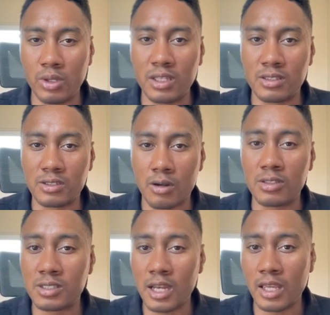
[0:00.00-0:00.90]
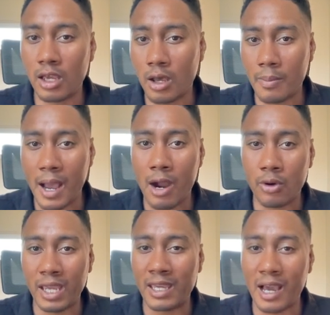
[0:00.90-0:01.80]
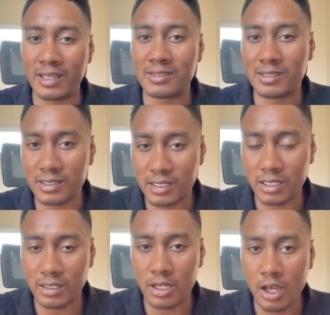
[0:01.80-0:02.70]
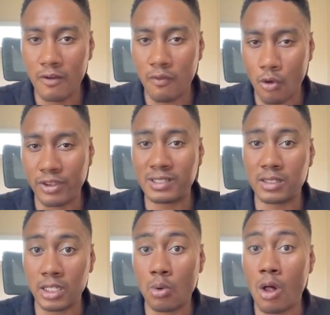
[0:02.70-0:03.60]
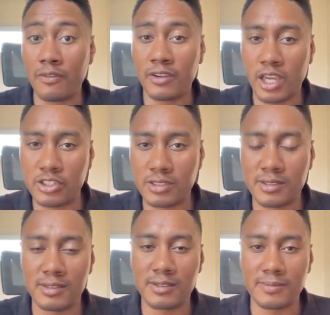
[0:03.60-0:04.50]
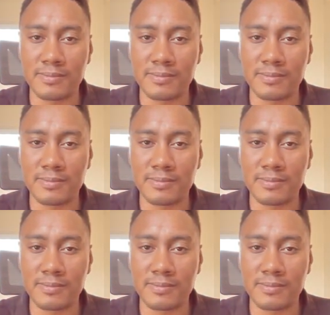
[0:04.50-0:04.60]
we can start setting up our AI assistant for this lead qualification system.